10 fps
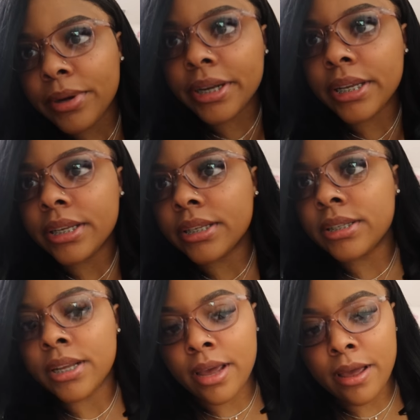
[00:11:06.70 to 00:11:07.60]
wear
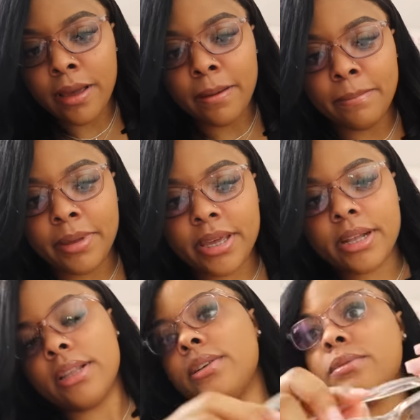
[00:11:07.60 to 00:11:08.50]
these big
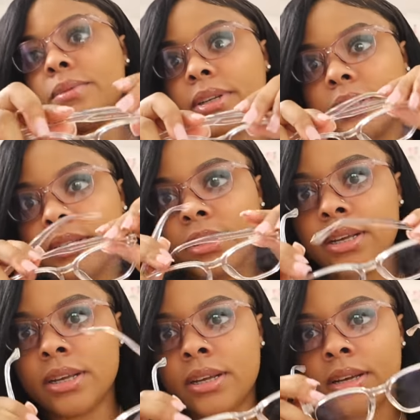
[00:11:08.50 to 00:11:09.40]
clear ones,
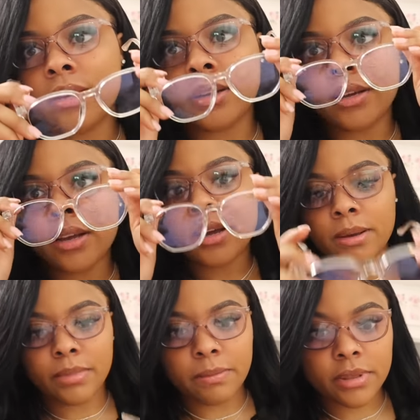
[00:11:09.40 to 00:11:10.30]

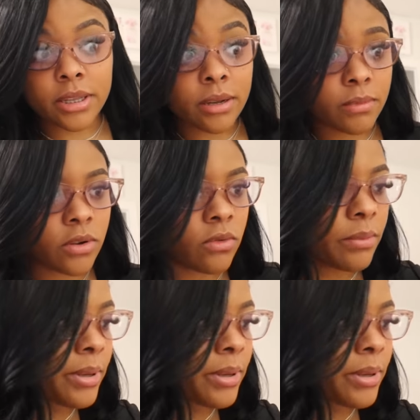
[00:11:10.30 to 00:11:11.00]
but I think I'm gonna go with